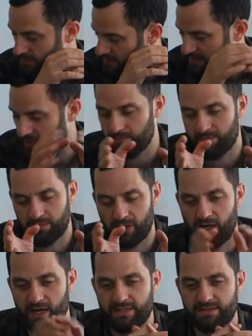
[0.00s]
same
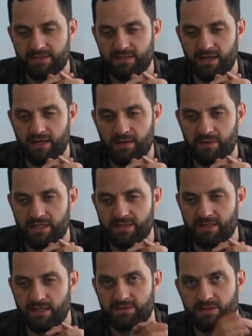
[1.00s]
applies, uh, but instead of